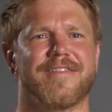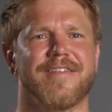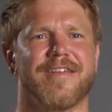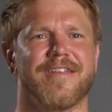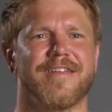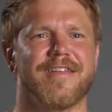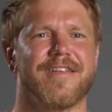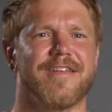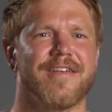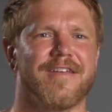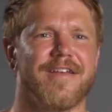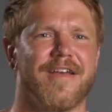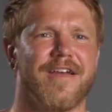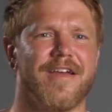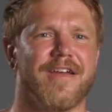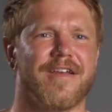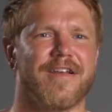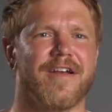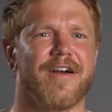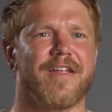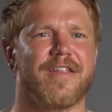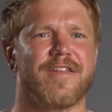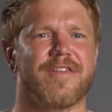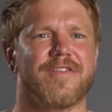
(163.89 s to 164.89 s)
and I
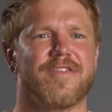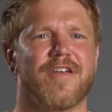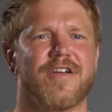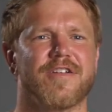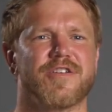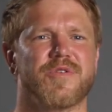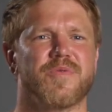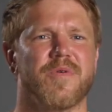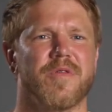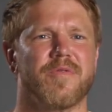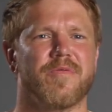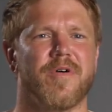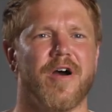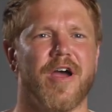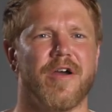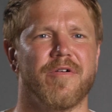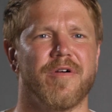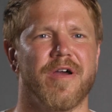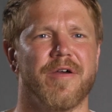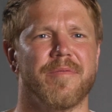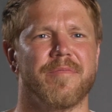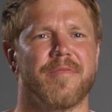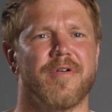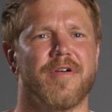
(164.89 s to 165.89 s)
got in touch with
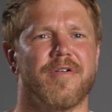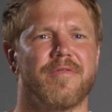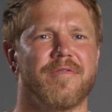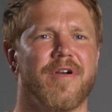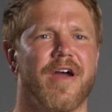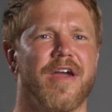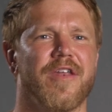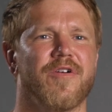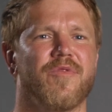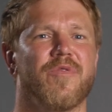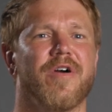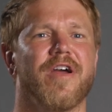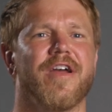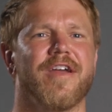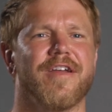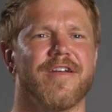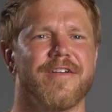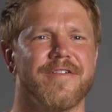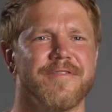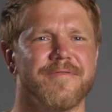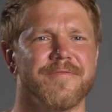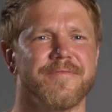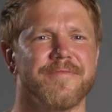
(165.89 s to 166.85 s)
YWAM right away.